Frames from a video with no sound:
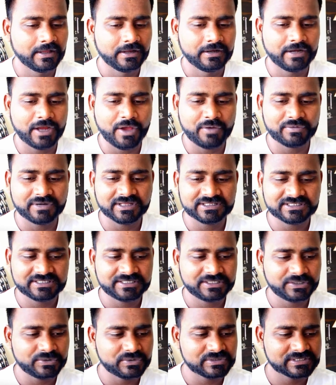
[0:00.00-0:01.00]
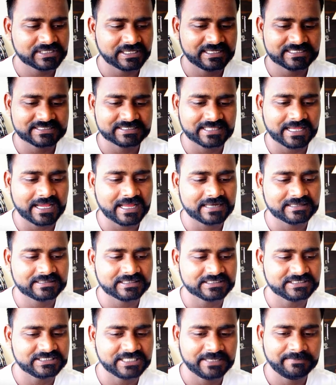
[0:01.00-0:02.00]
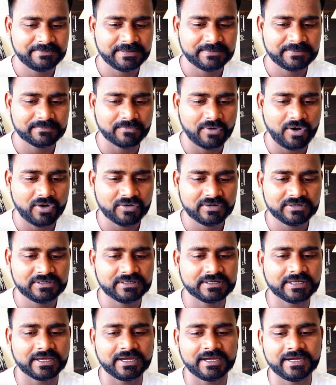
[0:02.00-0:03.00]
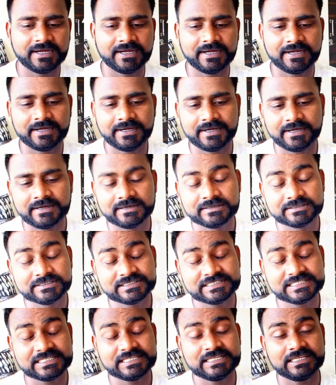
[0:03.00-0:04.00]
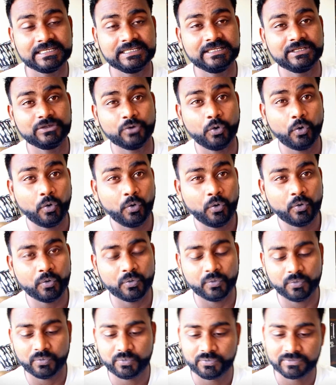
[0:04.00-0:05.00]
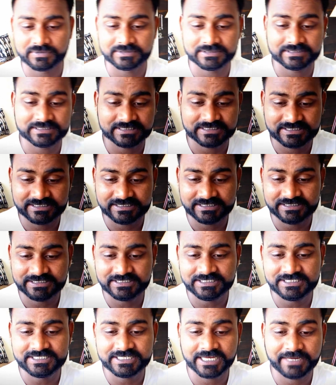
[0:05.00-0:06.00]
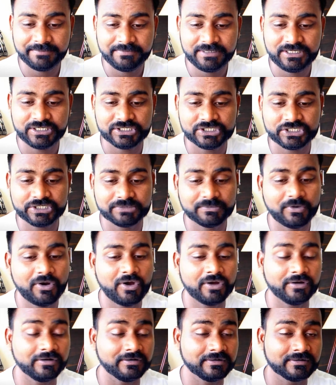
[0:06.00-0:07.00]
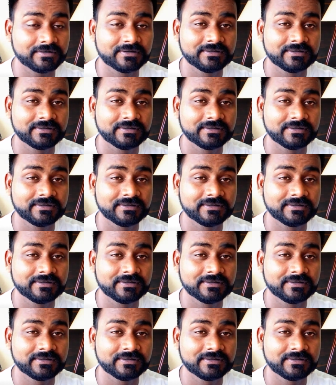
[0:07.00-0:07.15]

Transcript: Now another news is that the JP Morgan CEO Jamie Dimon,